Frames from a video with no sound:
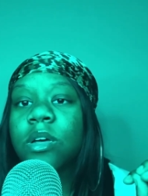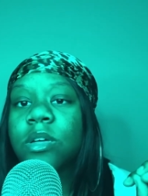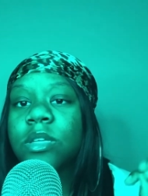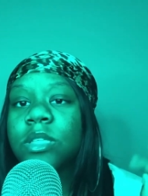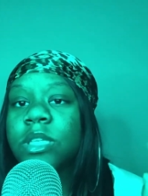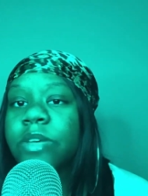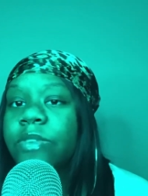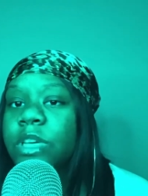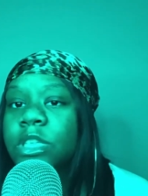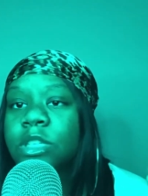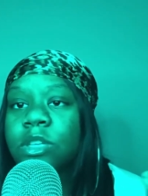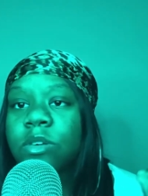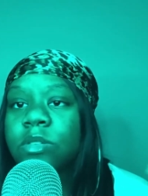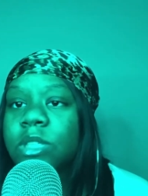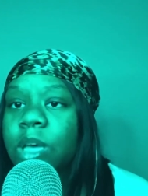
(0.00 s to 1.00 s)
TV
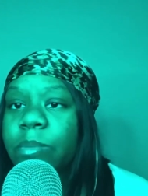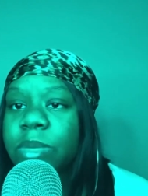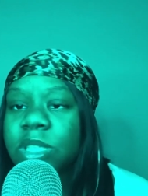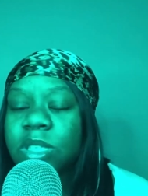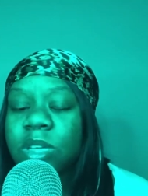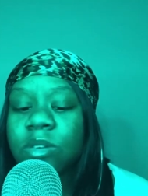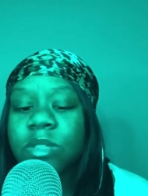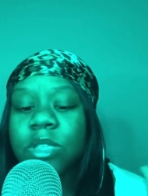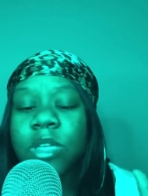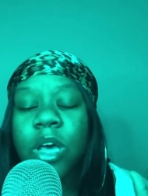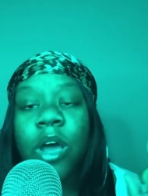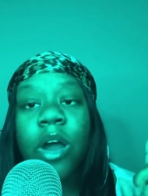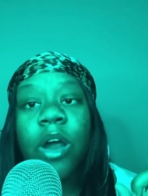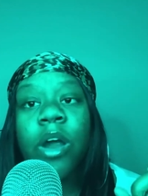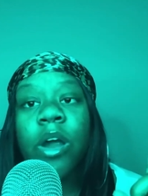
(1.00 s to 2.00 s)
shows, episodes.
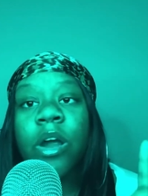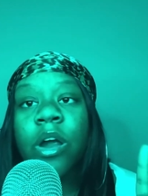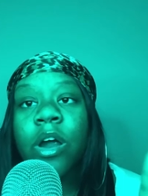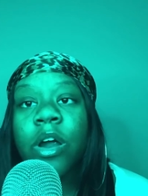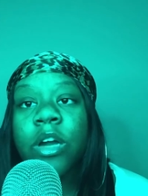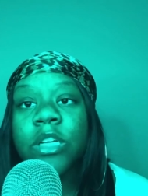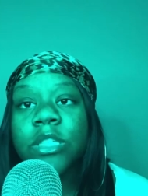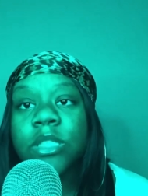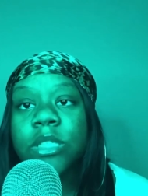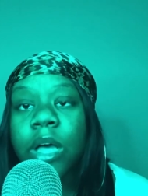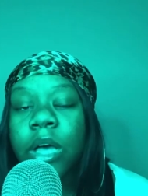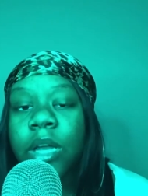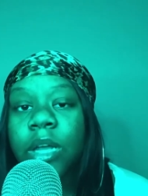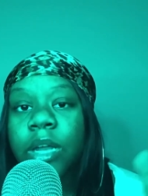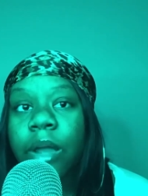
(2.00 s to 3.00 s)
Her
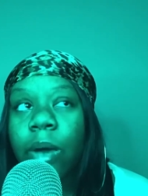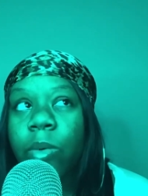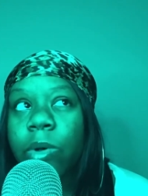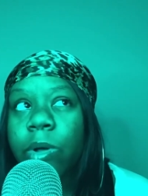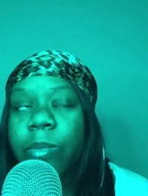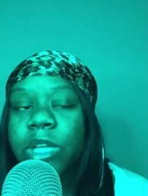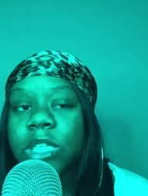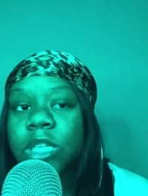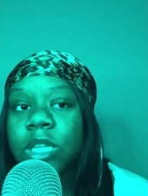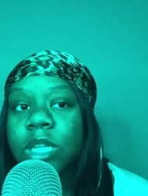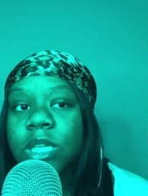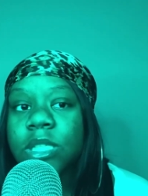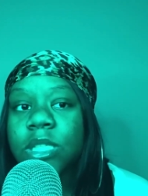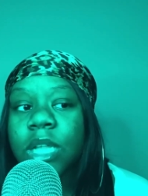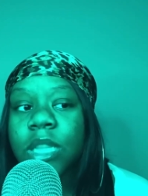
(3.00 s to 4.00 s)
son, and I will mention
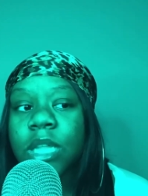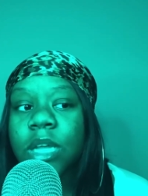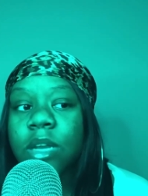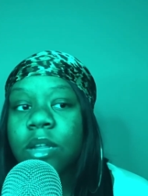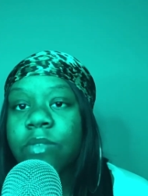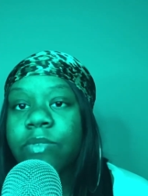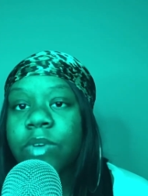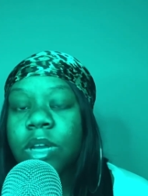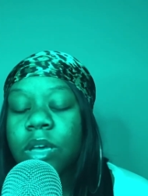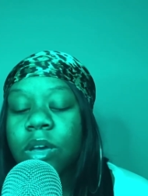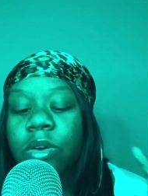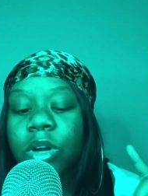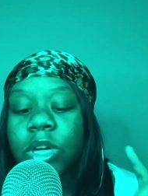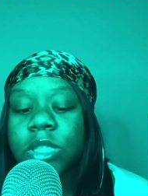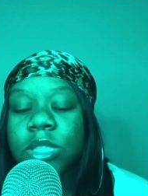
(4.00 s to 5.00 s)
this at the end of the video,
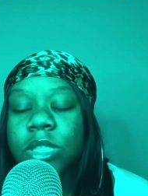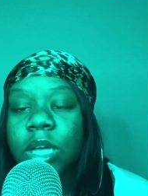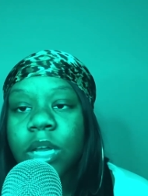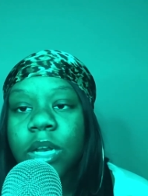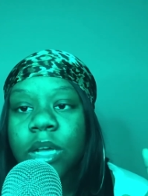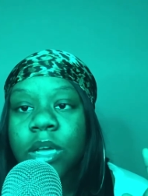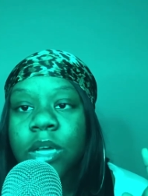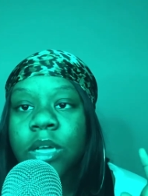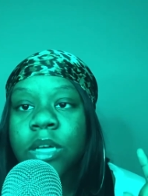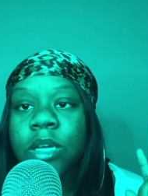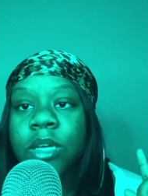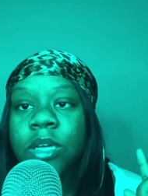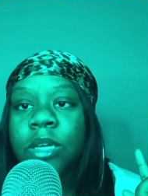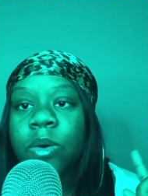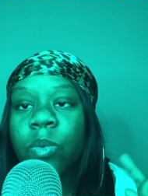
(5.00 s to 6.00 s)
her son
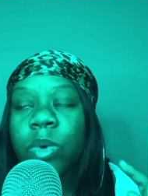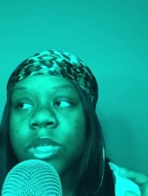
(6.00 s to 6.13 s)
was